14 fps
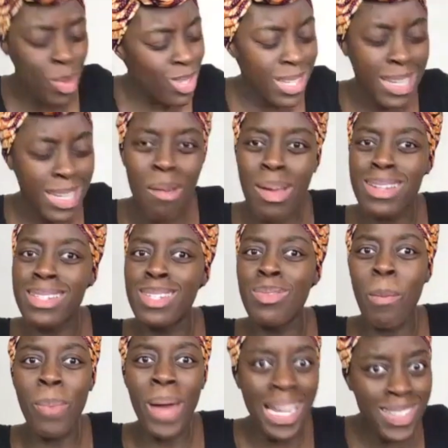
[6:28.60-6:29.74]
to go and do a
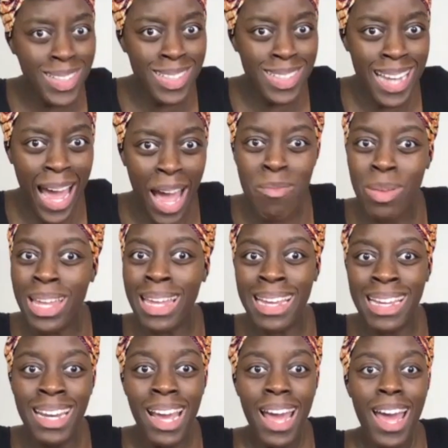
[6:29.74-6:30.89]
pageant? I
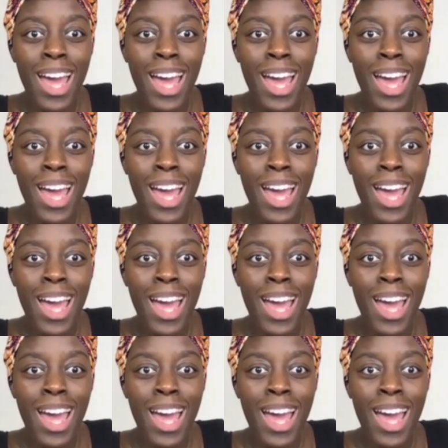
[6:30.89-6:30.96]
mean,